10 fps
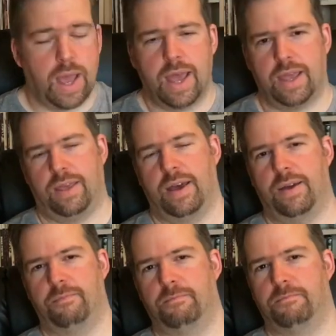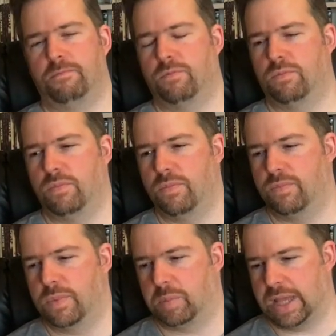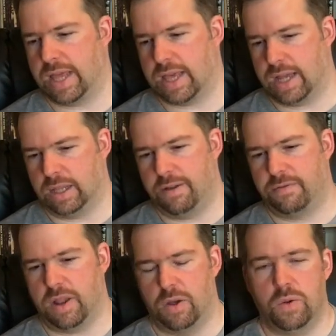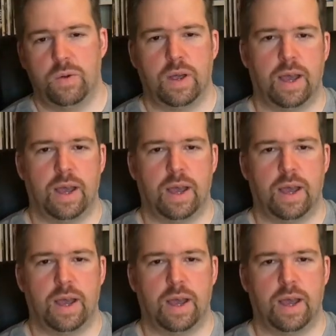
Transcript: yeah, the place that I live now,